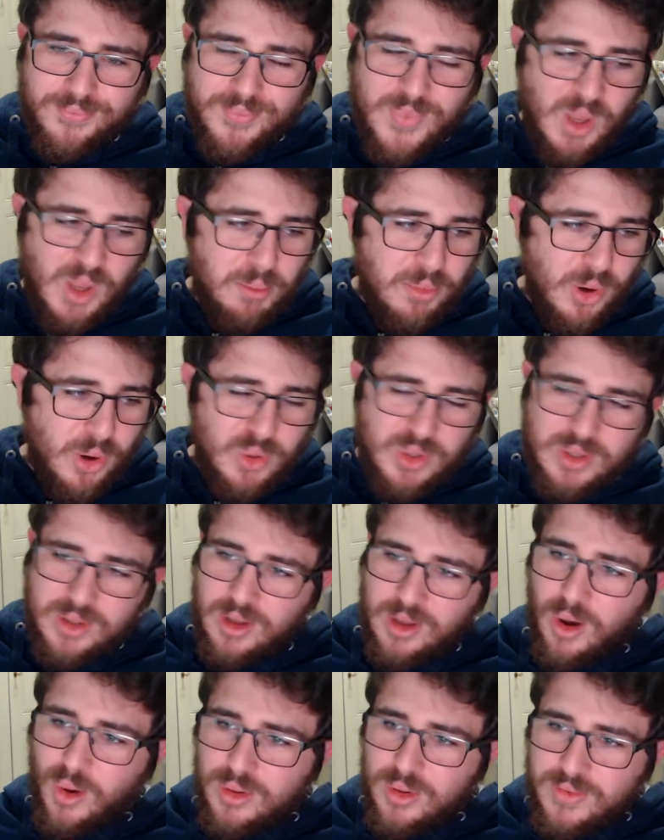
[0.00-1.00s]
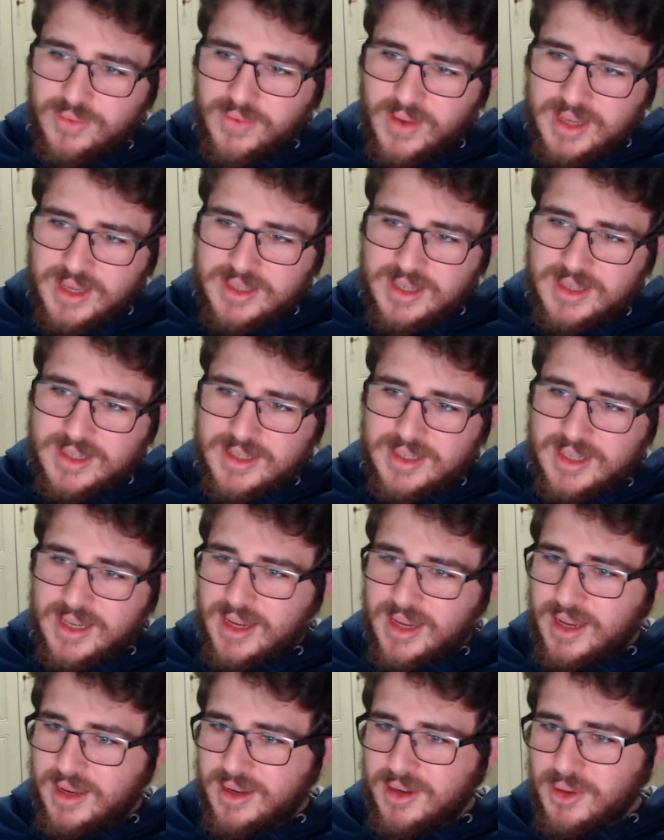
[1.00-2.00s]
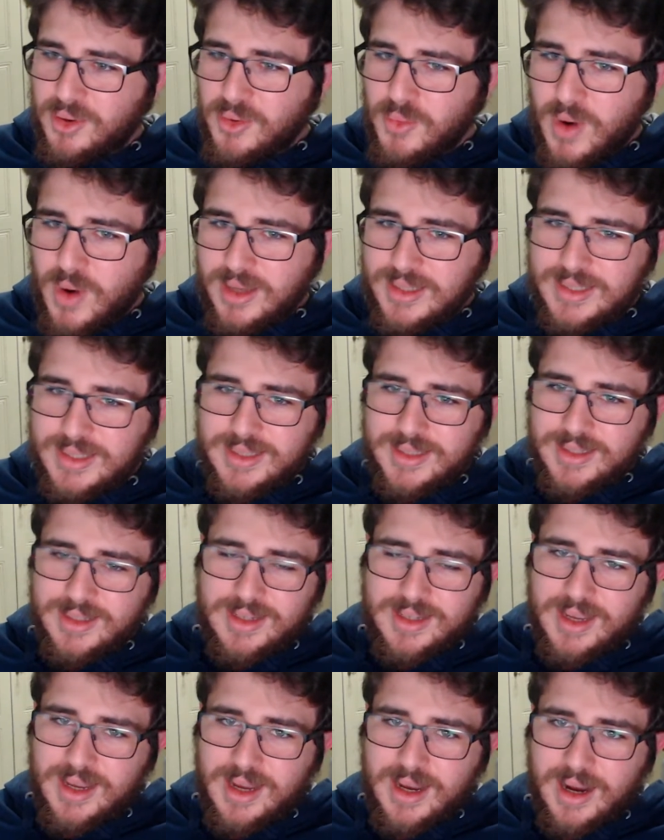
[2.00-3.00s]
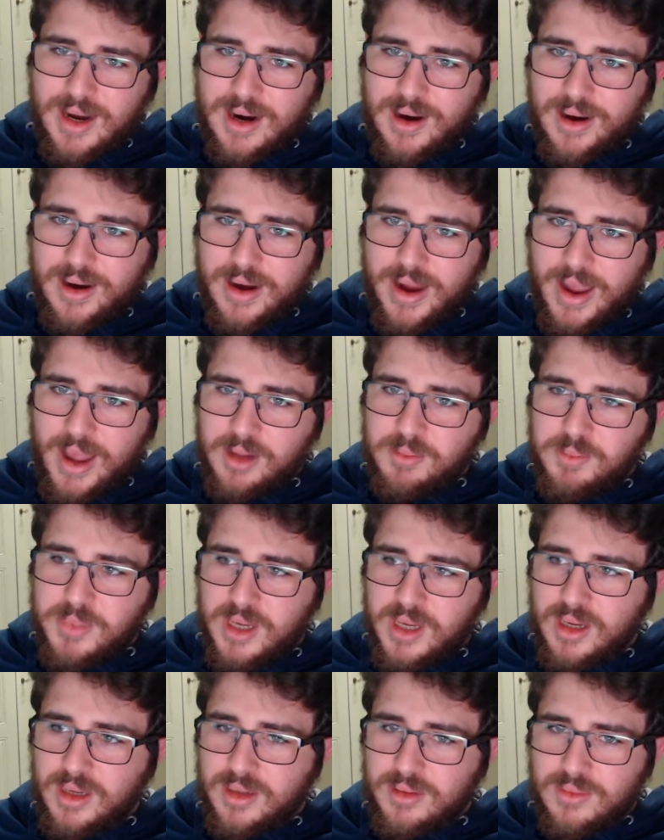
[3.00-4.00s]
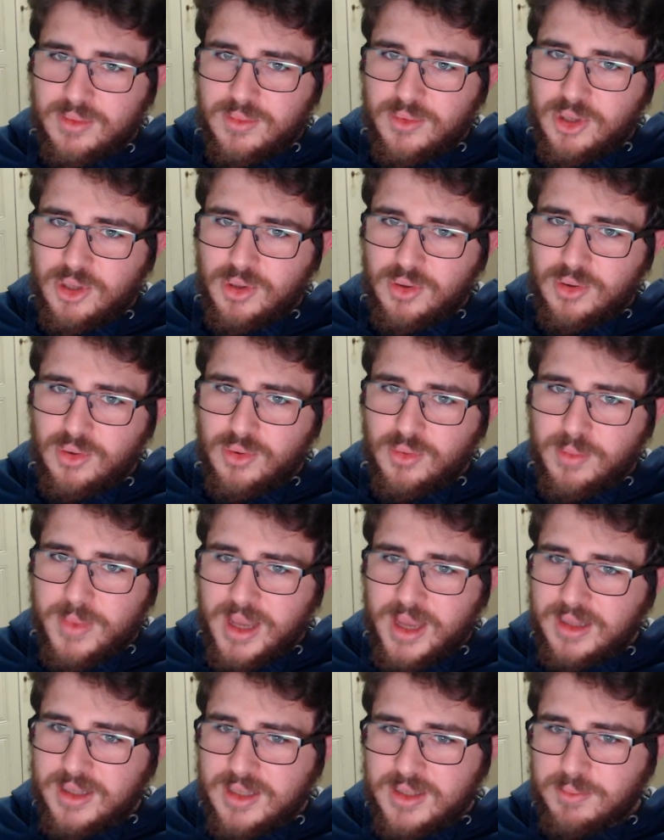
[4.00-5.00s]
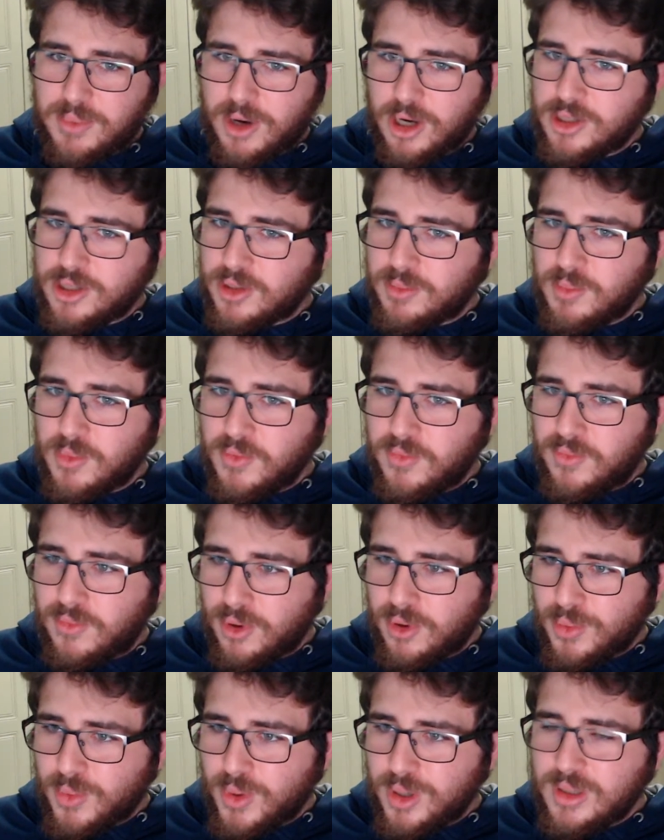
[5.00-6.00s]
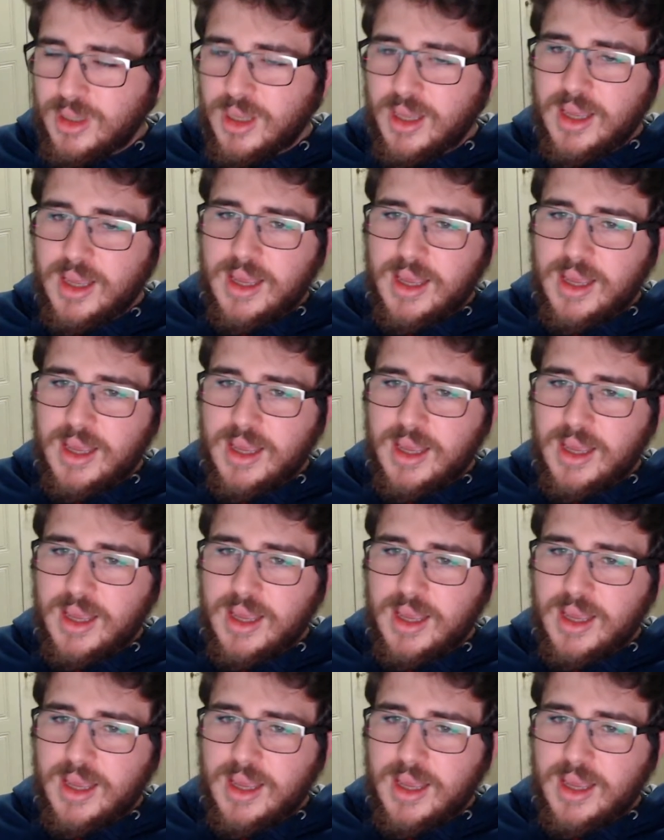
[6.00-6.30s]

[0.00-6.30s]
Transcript: Both old faces and new ones are helping to make this project move forward.